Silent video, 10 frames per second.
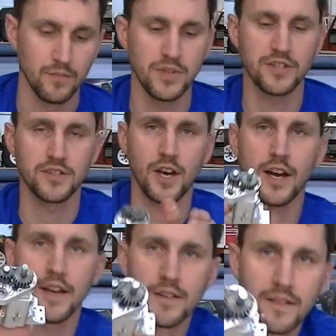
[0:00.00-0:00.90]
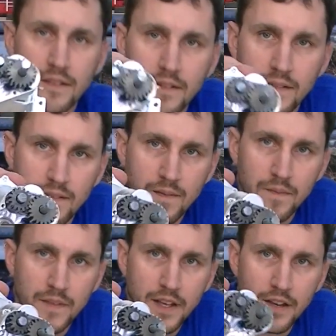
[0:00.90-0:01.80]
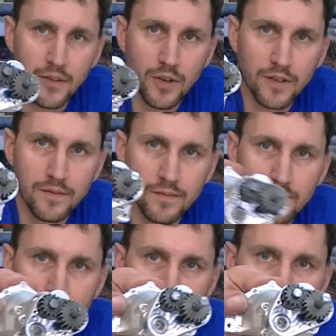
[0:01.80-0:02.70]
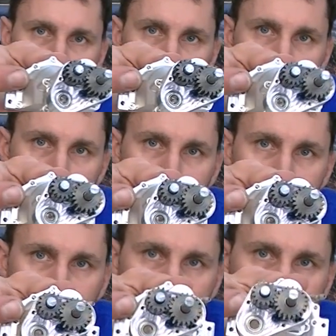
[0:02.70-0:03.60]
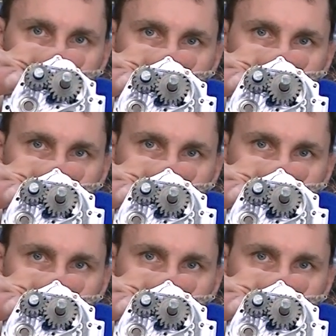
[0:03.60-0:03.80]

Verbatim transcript: beside the other one. See?